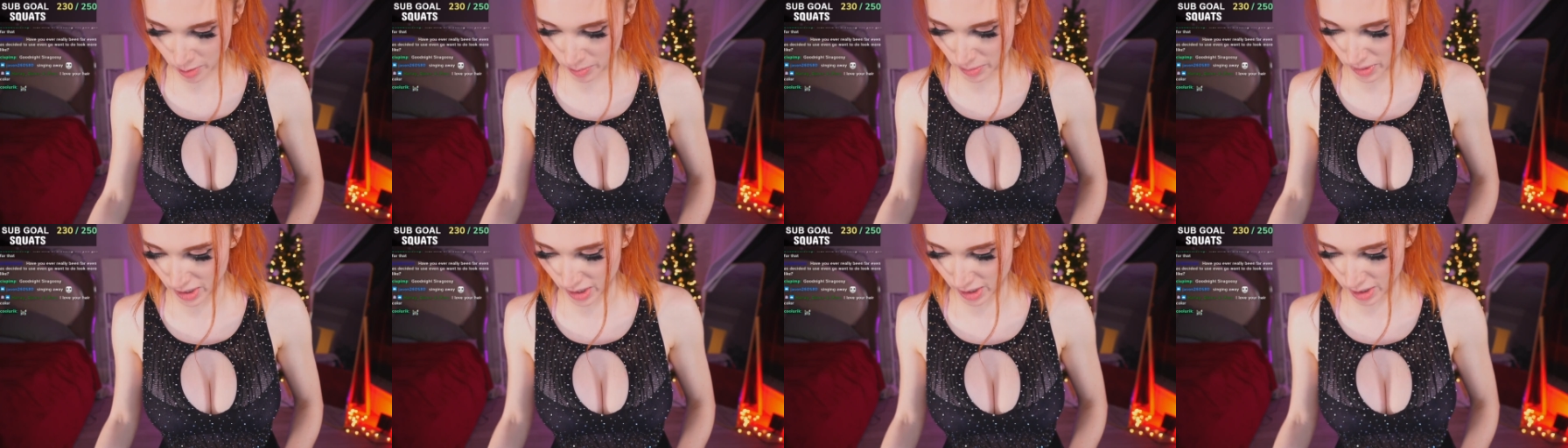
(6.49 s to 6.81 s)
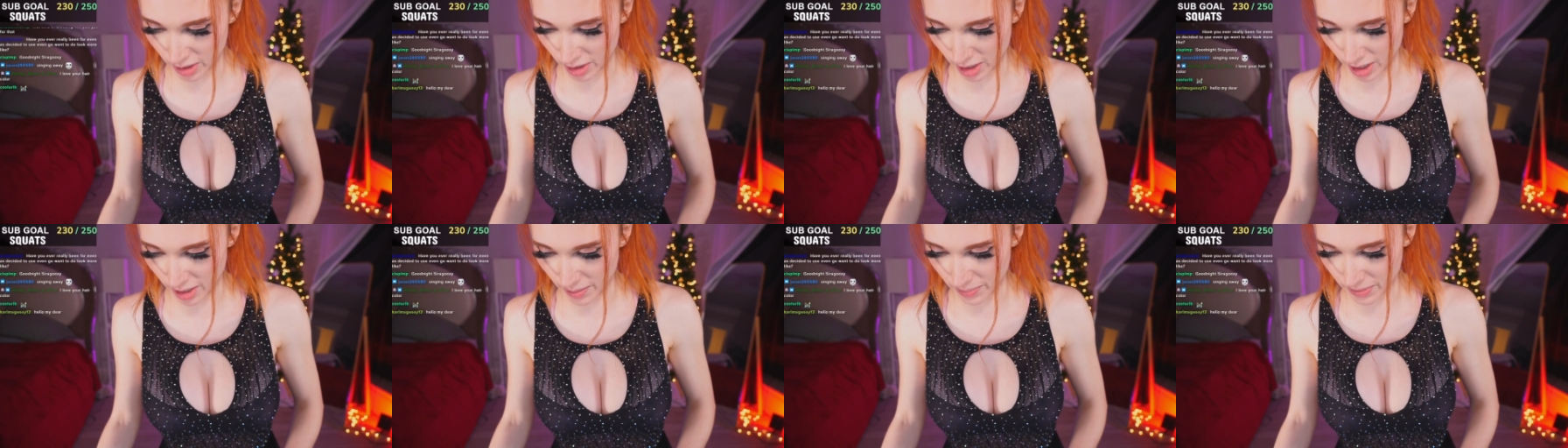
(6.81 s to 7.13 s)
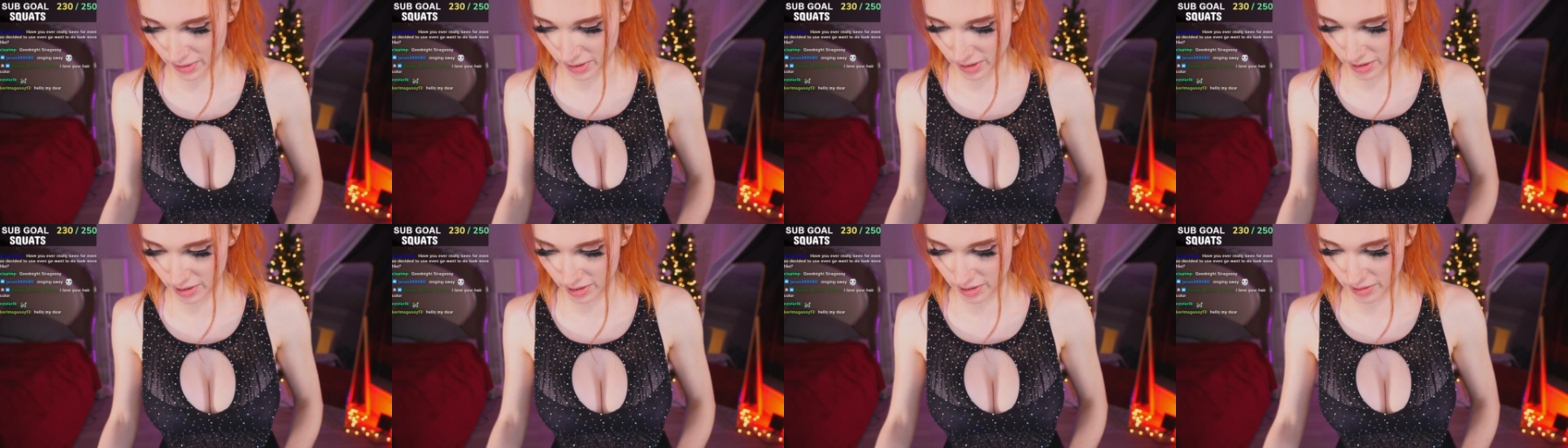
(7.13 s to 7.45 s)
being
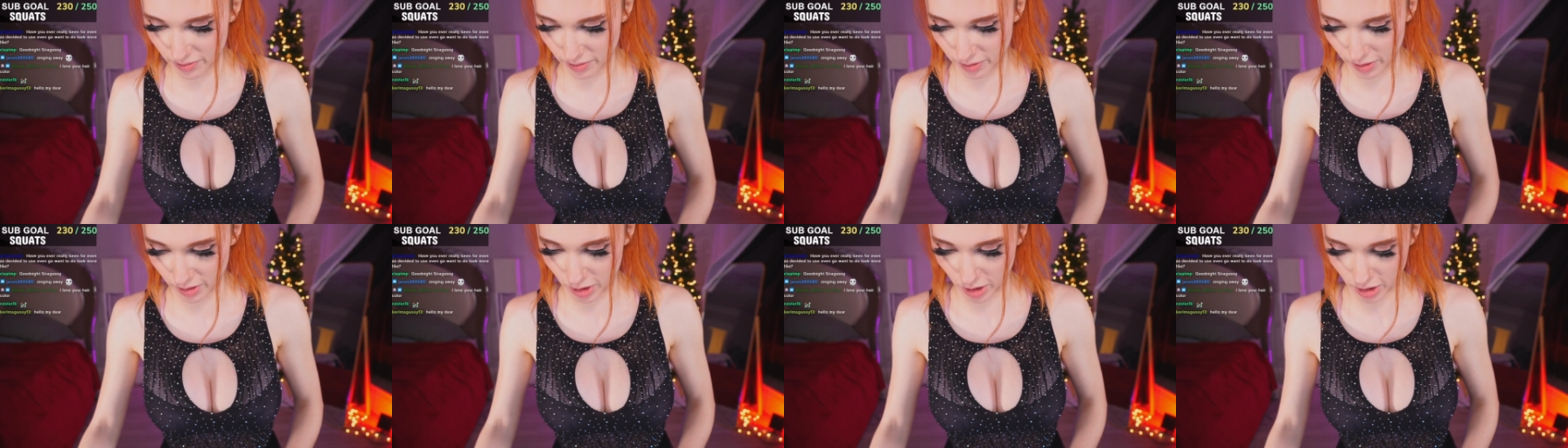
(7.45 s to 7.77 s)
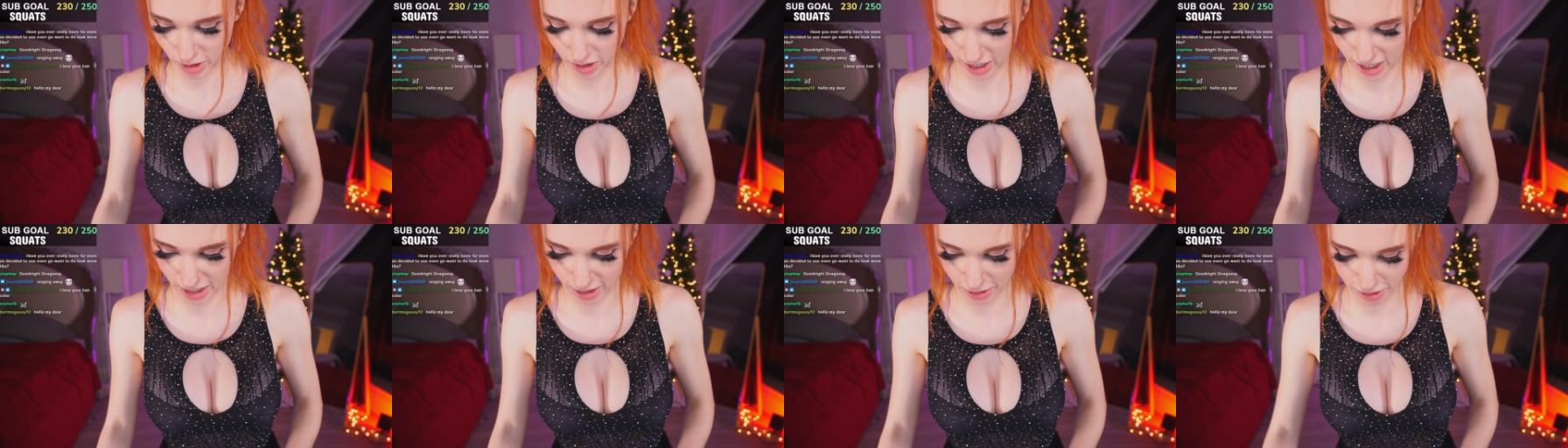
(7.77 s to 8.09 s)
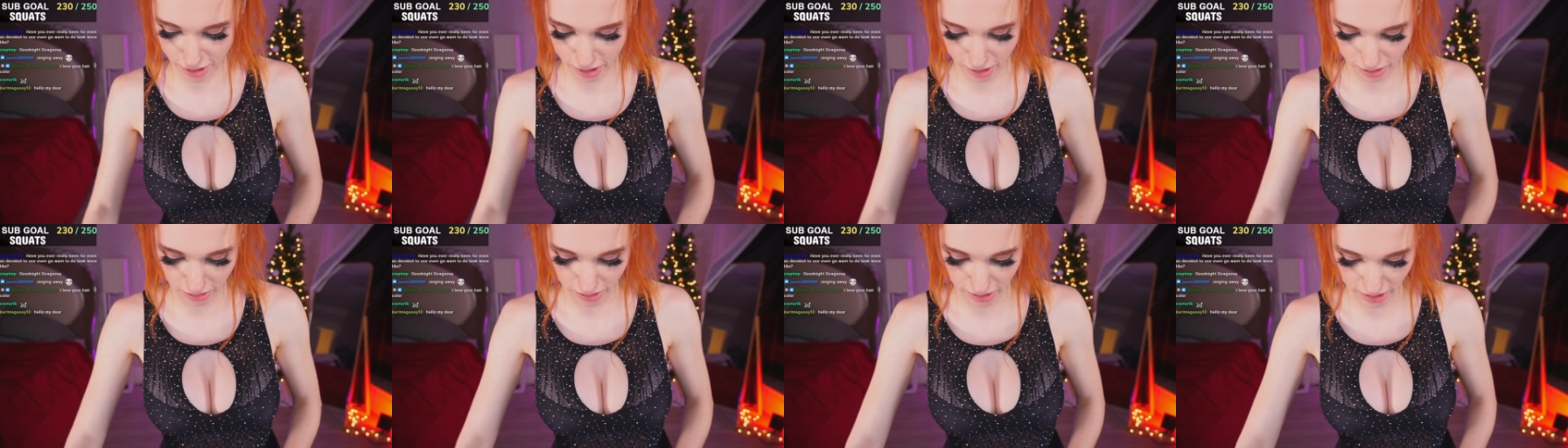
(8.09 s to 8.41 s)
adopted for the, that
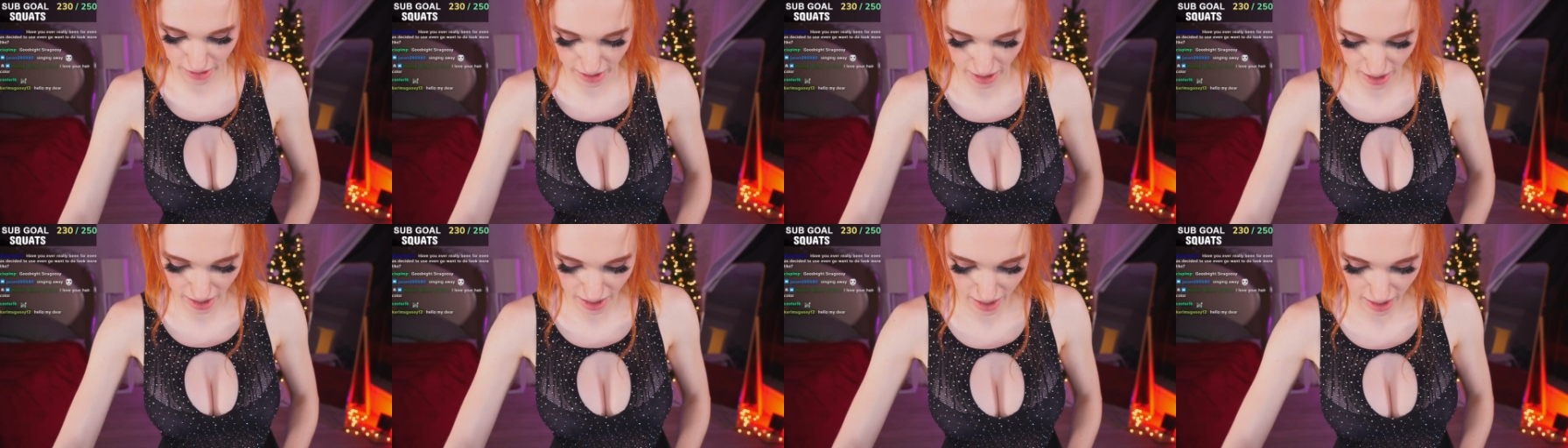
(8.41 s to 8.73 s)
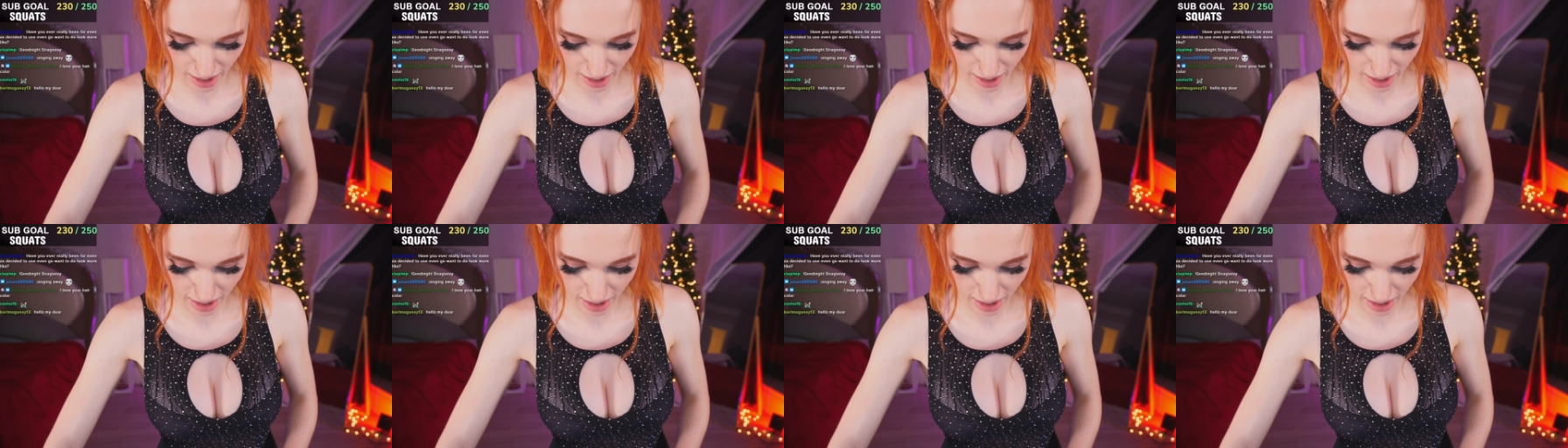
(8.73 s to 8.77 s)
shelter.